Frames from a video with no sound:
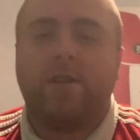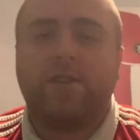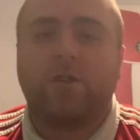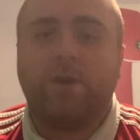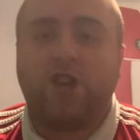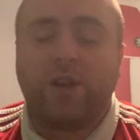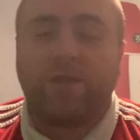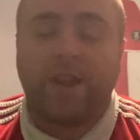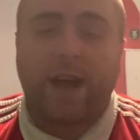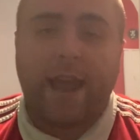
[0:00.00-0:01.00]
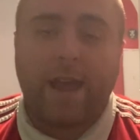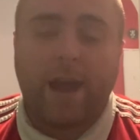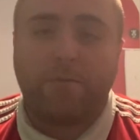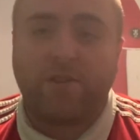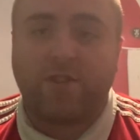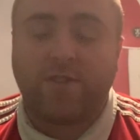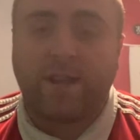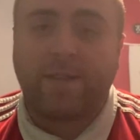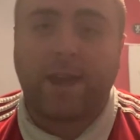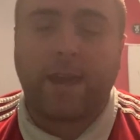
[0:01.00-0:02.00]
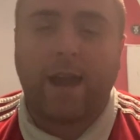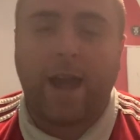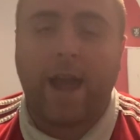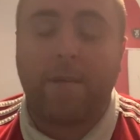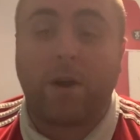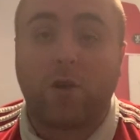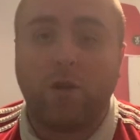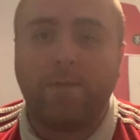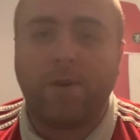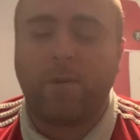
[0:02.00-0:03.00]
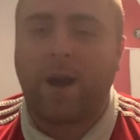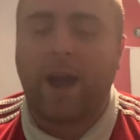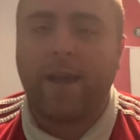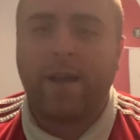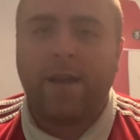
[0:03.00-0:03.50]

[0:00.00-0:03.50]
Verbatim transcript: this coming Tuesday night, uh, Bristol City, um, a club who uh,